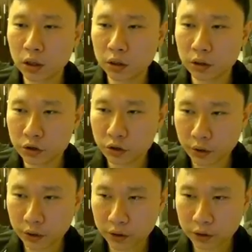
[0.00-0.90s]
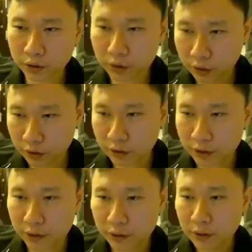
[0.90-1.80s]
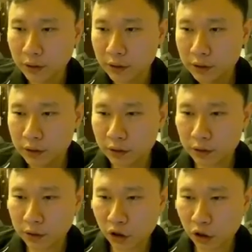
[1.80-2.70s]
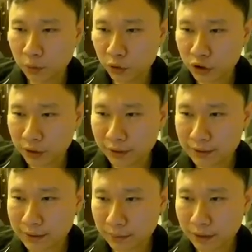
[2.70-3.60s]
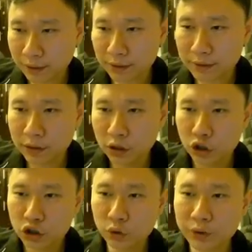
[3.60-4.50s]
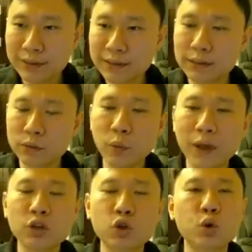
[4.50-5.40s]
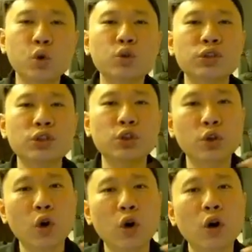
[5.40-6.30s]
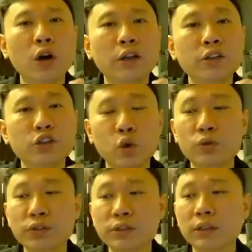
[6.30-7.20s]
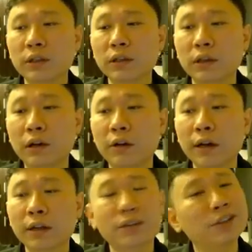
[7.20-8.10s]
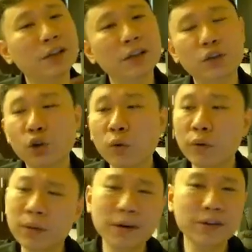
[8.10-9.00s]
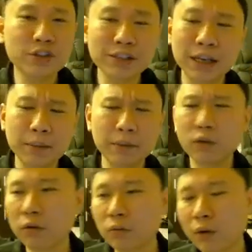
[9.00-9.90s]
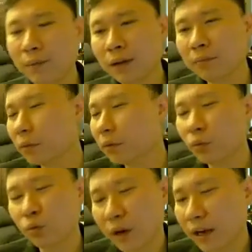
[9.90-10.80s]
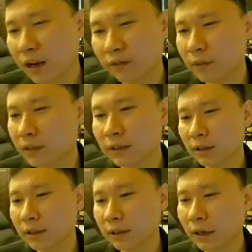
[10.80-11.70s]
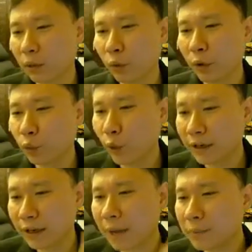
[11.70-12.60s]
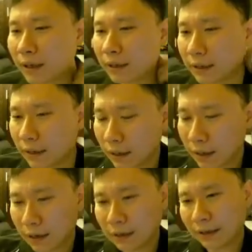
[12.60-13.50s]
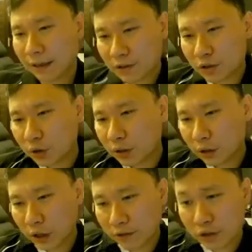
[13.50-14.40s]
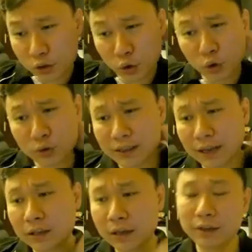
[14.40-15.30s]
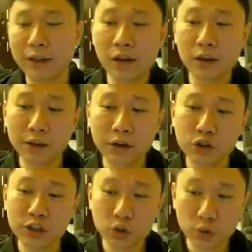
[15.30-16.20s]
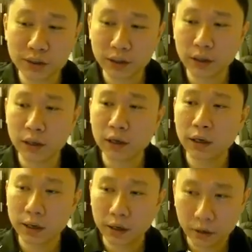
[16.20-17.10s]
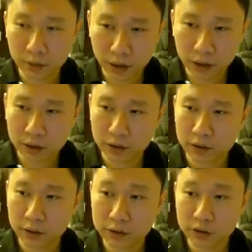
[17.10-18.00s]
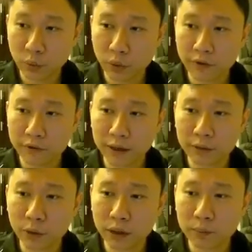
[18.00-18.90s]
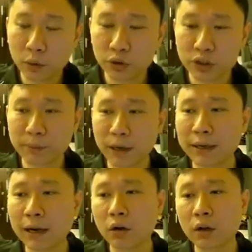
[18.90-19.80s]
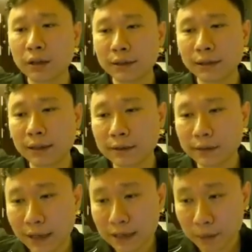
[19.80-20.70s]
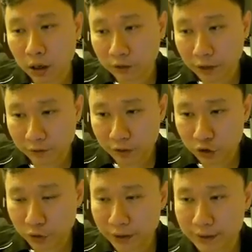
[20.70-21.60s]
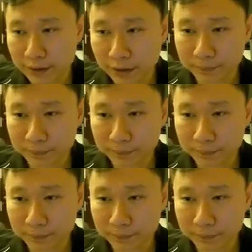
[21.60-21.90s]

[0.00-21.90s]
sorry, not here. The core potion is something like this. So this is when you use your stones. Alright, don't worry about it, just keep it for 1 month, probably 1.5 months. Yeah, when the update gives you those, then you just use it. Okay, so we have done with the potion part. Now the last part of the inventory is here.